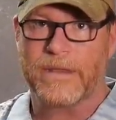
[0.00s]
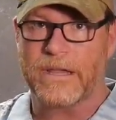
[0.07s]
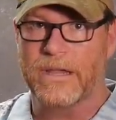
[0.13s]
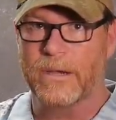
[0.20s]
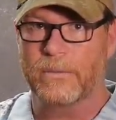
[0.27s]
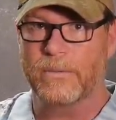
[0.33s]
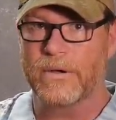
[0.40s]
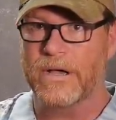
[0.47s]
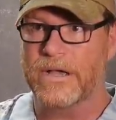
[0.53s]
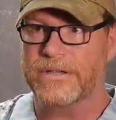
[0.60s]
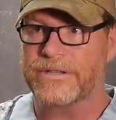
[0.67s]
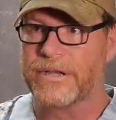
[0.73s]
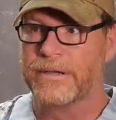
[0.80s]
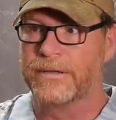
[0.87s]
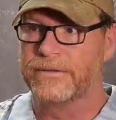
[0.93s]
it
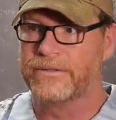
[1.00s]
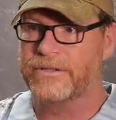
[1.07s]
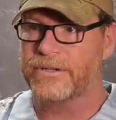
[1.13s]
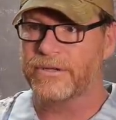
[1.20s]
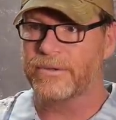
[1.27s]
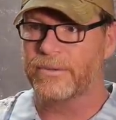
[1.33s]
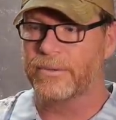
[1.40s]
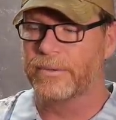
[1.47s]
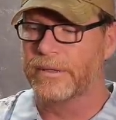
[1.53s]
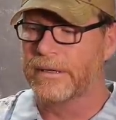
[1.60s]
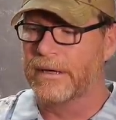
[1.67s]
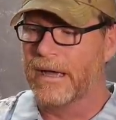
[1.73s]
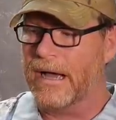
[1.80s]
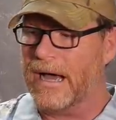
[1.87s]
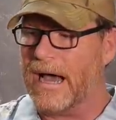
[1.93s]
was to
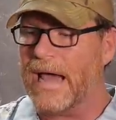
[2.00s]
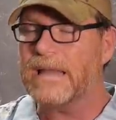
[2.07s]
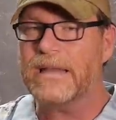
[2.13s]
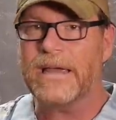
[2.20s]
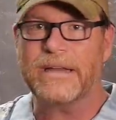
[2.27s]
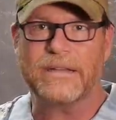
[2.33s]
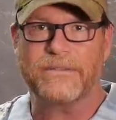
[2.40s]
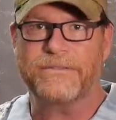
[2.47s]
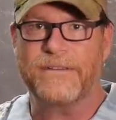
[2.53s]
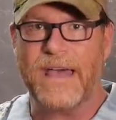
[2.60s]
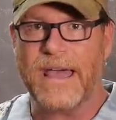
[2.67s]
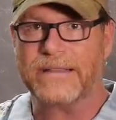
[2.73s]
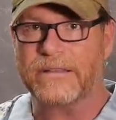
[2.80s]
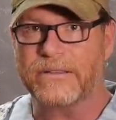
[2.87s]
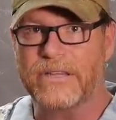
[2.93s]
highlight the
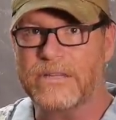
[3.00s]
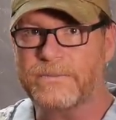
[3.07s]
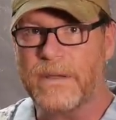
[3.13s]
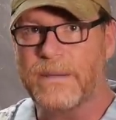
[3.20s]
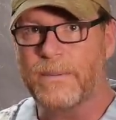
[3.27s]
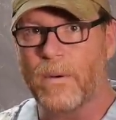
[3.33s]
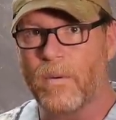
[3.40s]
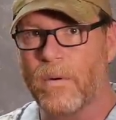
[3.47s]
fact that these people